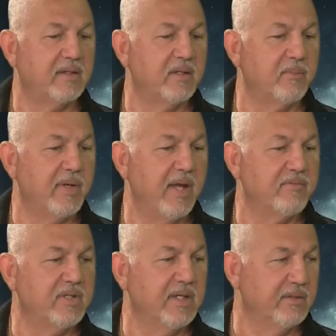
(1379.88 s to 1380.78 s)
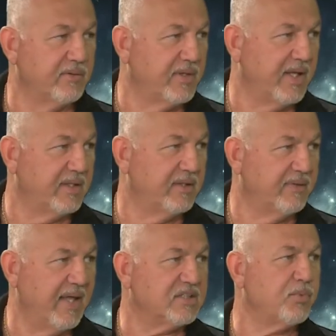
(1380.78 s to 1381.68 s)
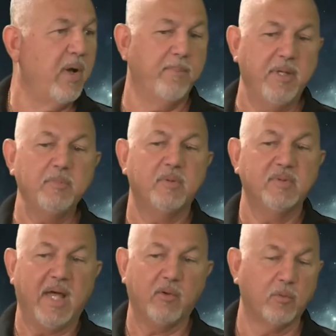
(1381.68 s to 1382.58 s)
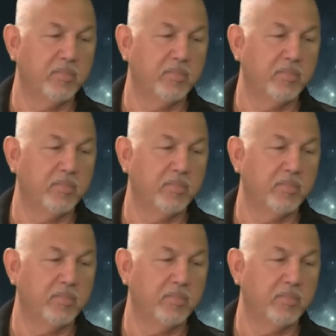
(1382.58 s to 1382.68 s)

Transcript: that we have the internet? That's why people now are